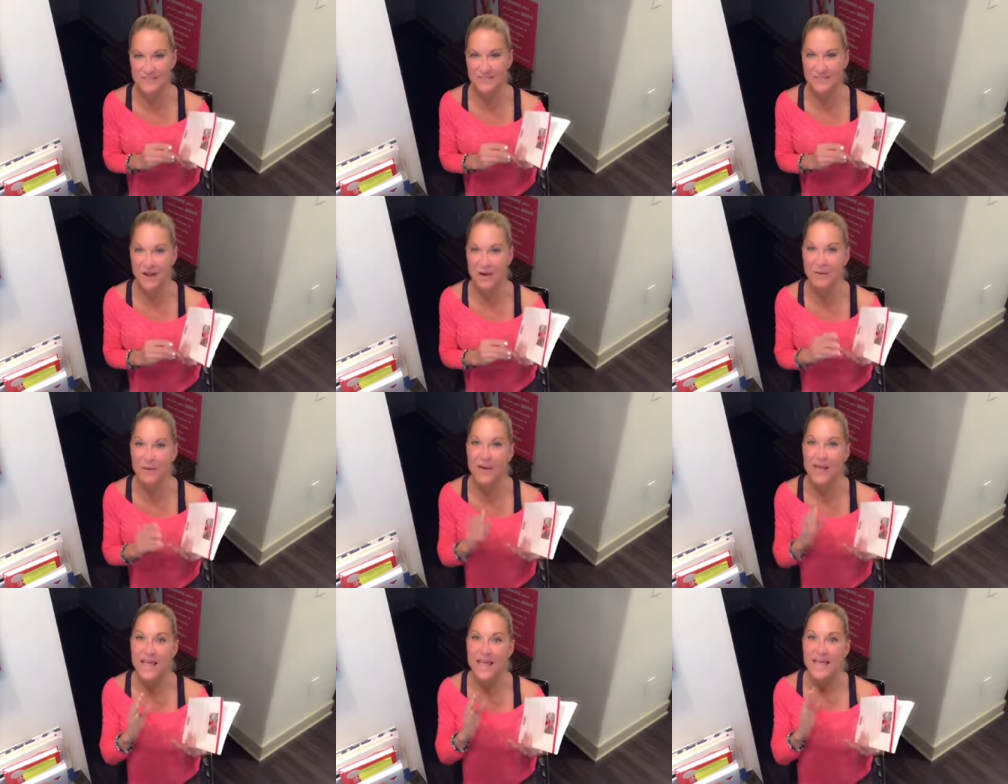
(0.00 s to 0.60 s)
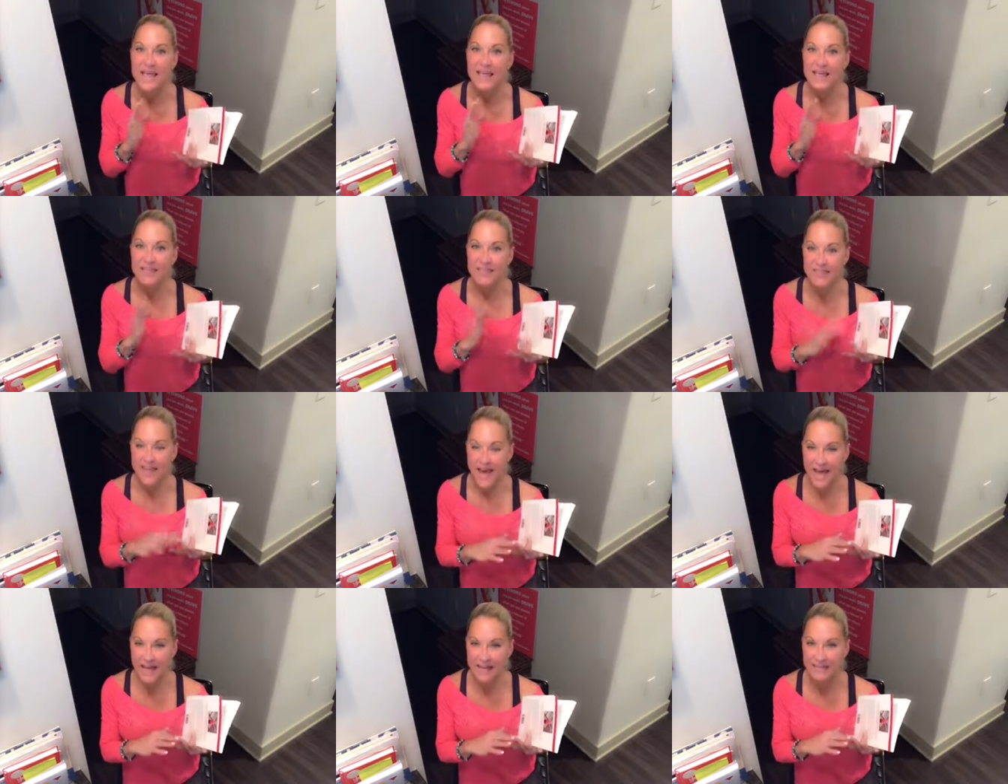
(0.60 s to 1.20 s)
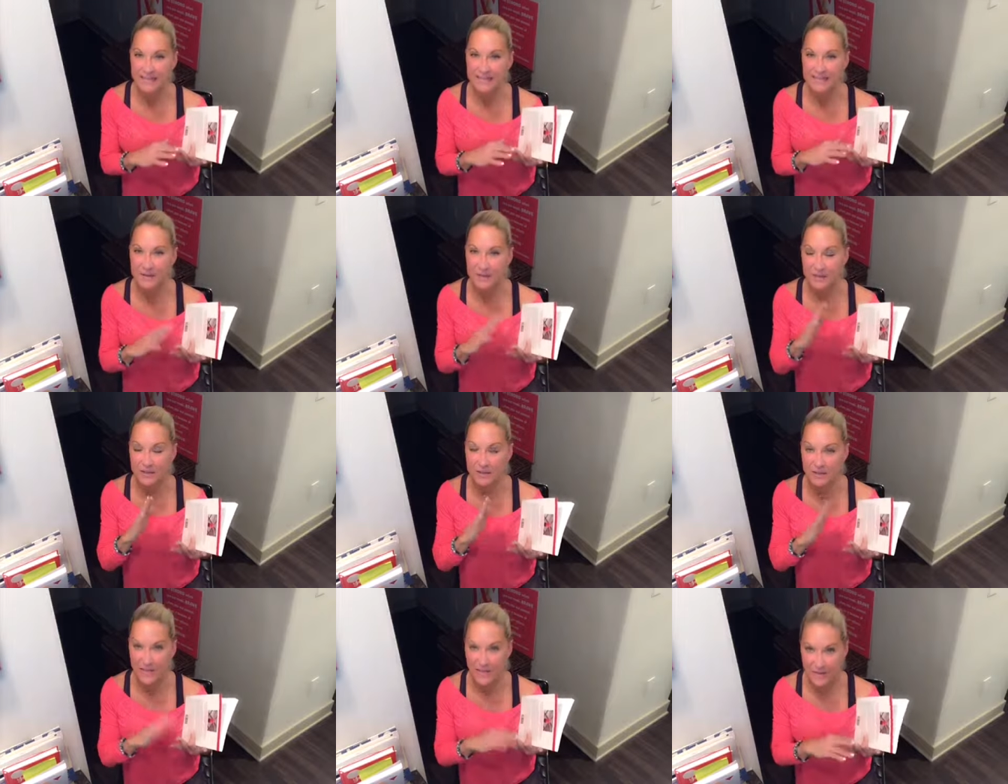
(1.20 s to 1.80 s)
So that
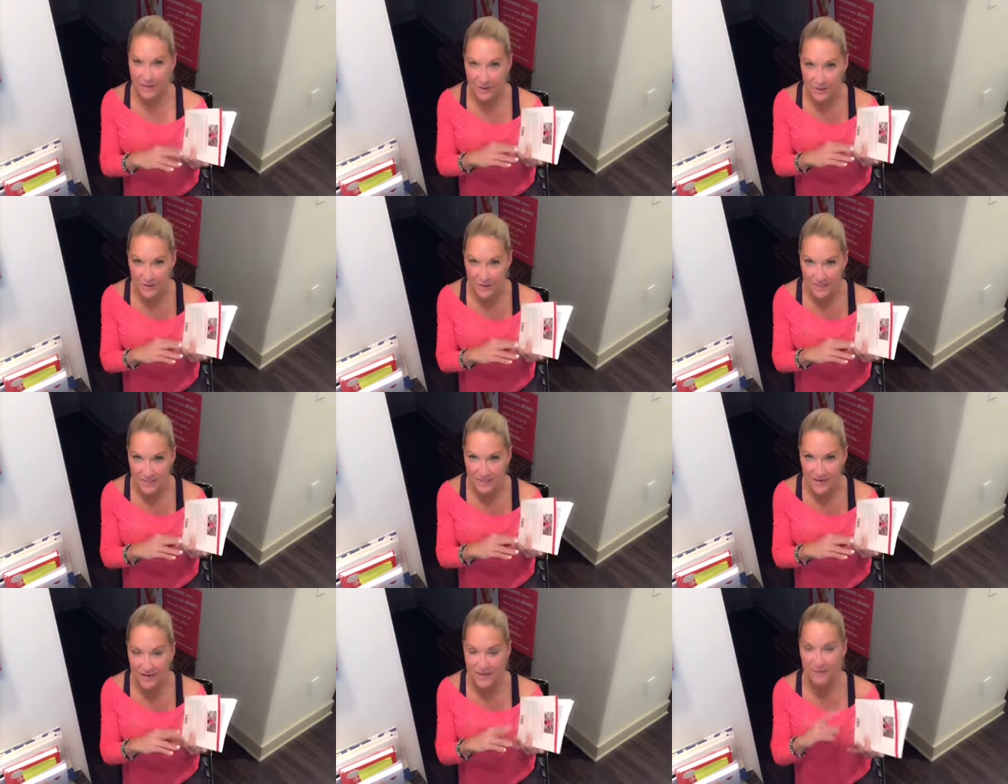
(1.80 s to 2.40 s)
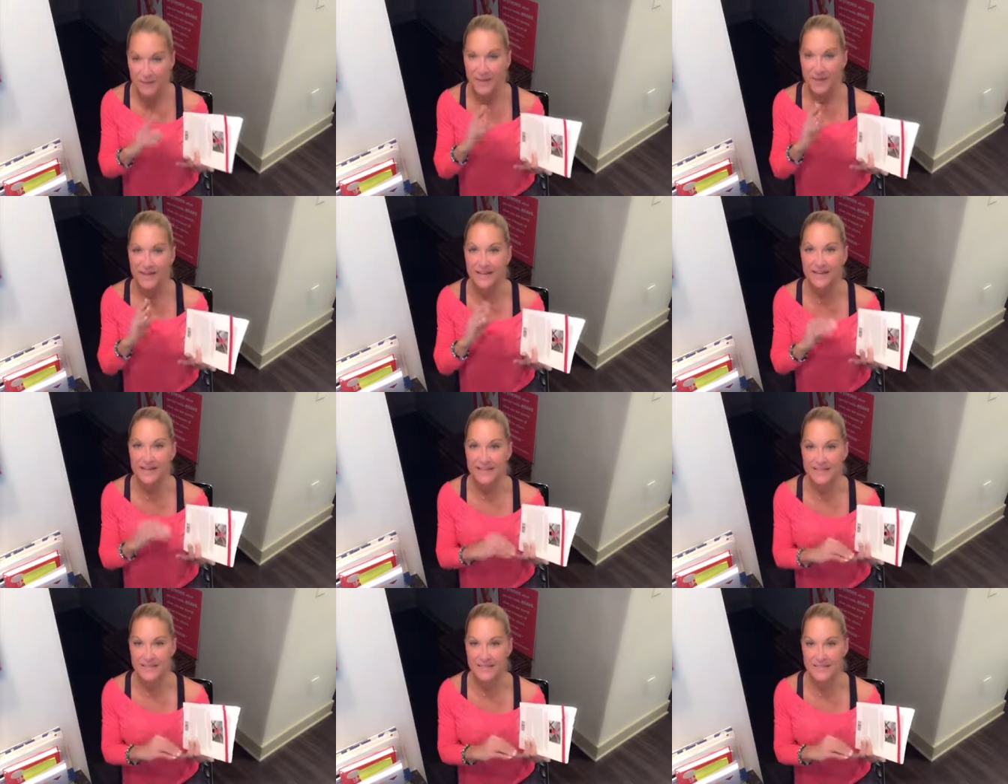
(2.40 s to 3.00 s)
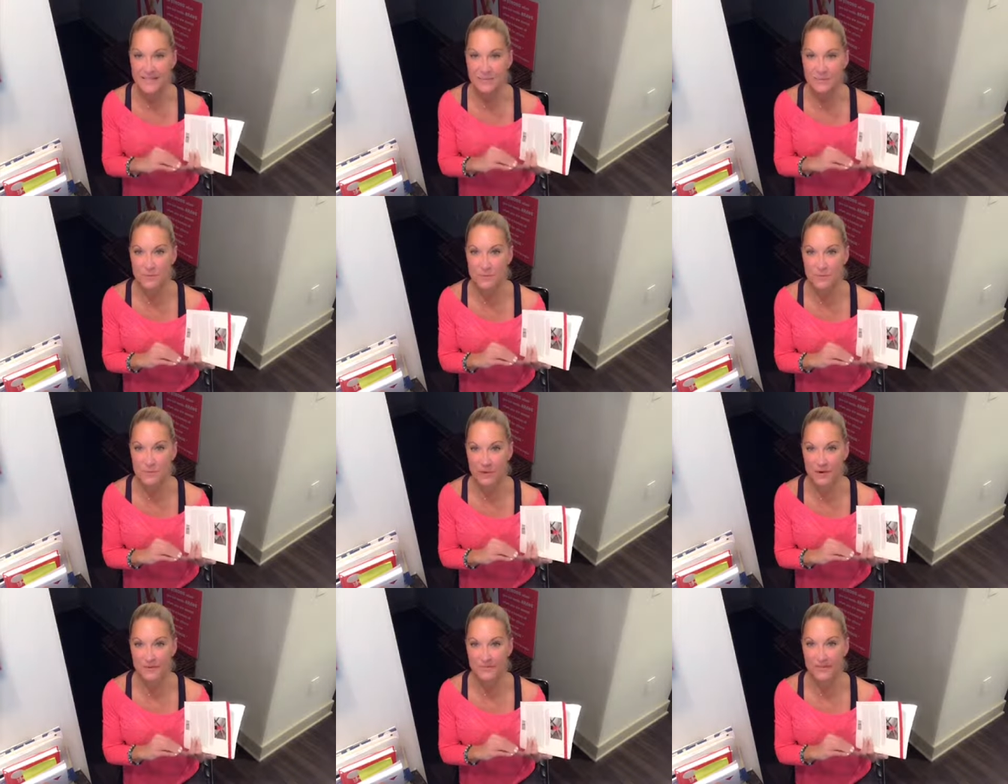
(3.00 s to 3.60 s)
letting go of the timeline and the need to be
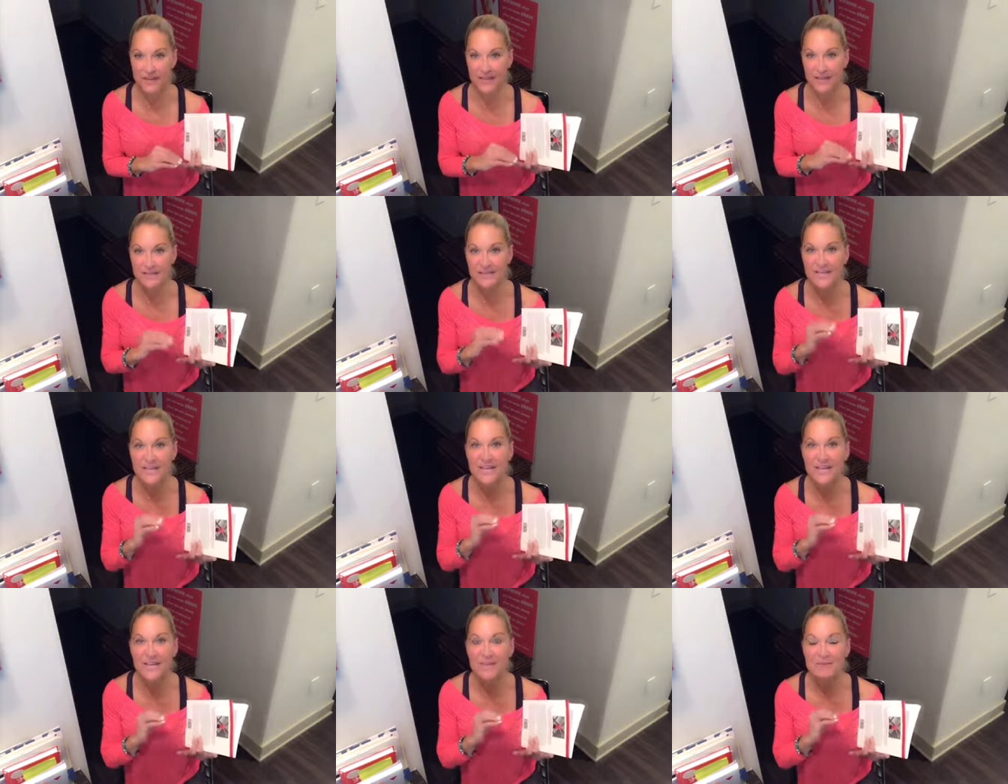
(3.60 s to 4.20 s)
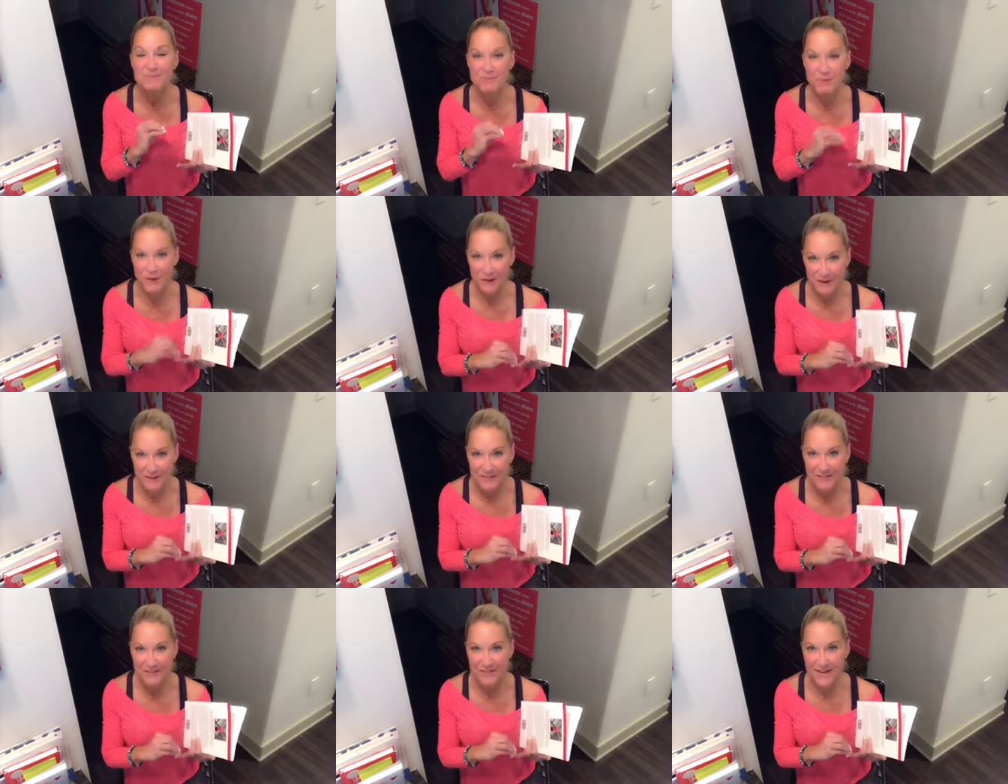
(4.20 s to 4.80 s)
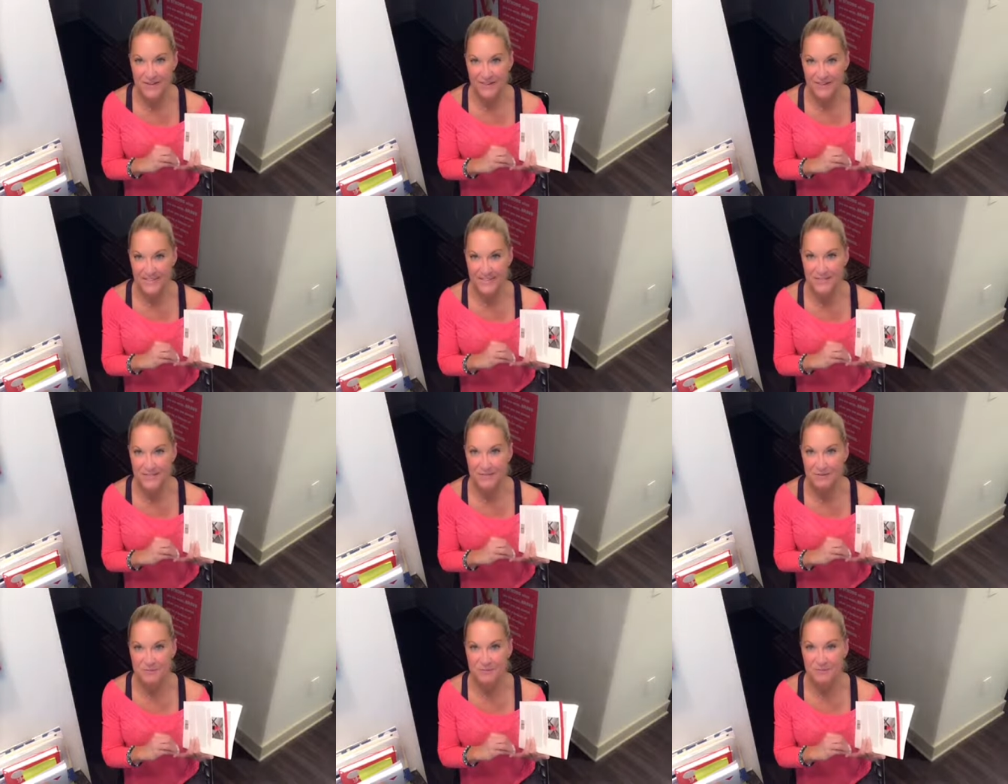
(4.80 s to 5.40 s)
perfect, part of the
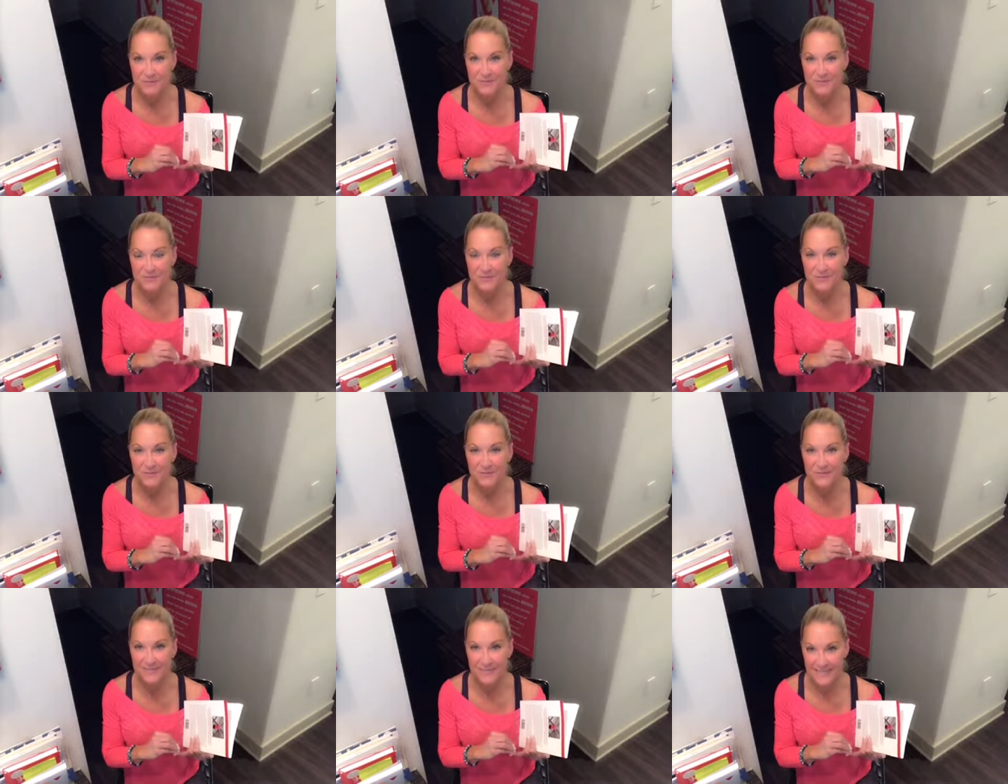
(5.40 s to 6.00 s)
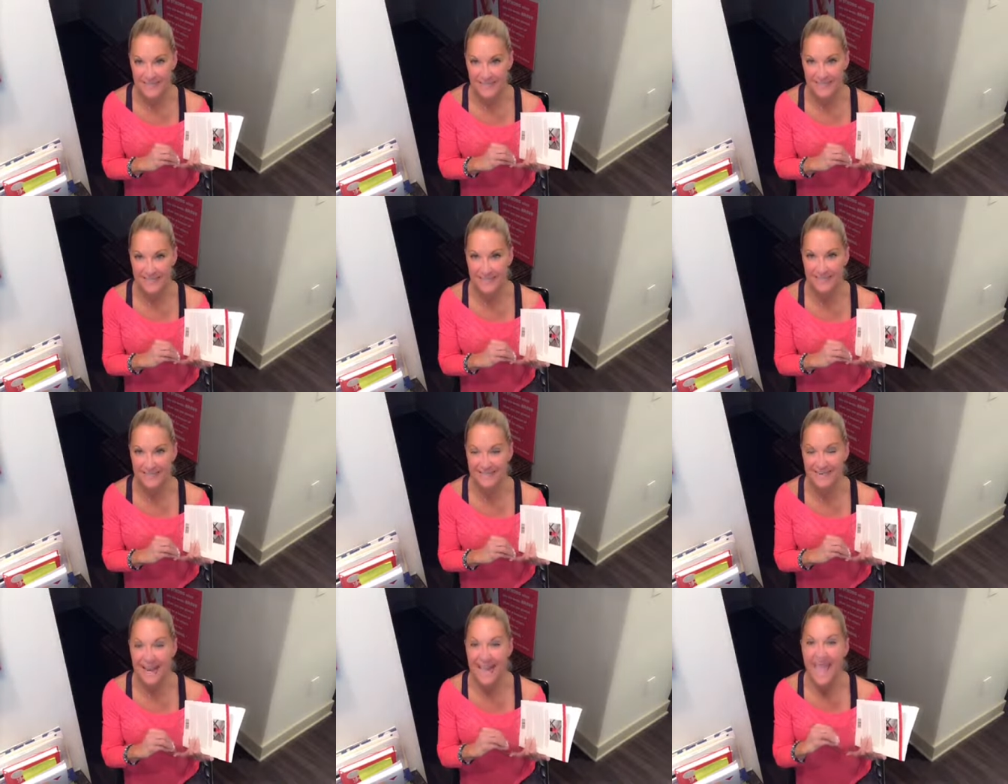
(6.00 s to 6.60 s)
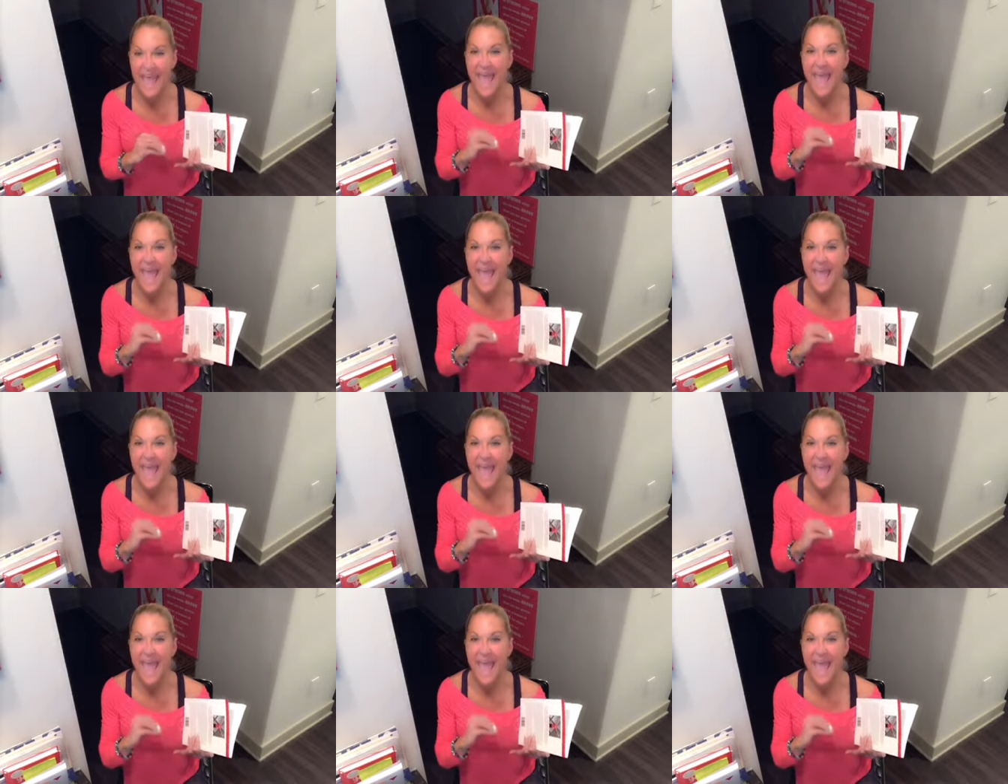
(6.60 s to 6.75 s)
validation lesson,